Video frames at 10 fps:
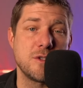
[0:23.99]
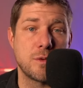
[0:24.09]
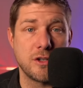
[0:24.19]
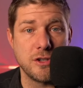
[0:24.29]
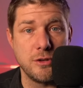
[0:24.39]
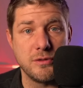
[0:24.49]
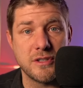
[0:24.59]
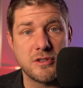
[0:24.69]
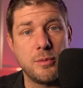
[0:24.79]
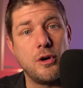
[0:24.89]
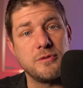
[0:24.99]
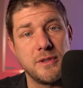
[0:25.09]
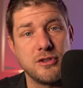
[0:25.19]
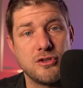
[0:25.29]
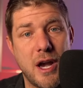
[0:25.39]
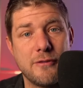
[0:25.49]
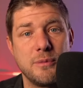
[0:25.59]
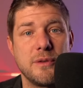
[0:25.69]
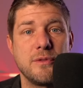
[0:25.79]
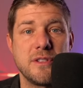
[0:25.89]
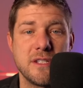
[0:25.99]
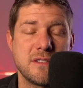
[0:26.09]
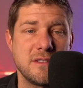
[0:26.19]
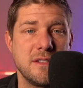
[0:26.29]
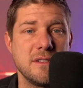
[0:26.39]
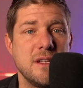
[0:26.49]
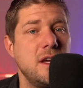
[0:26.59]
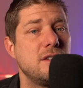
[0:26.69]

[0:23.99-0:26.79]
we're going to use as the ball is being shot from different distances,